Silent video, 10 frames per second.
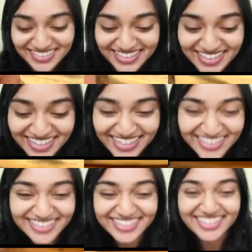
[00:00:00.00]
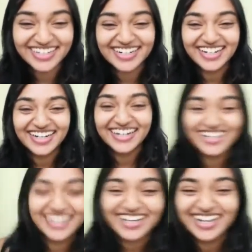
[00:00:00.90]
Yeah,
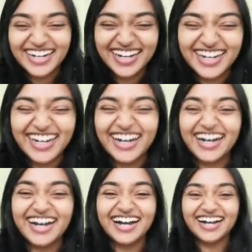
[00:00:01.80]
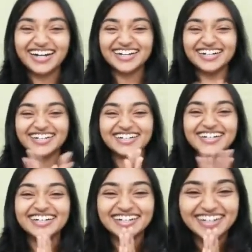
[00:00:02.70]
I kind of was
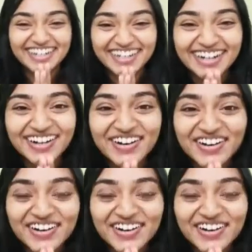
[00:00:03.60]
not, and then I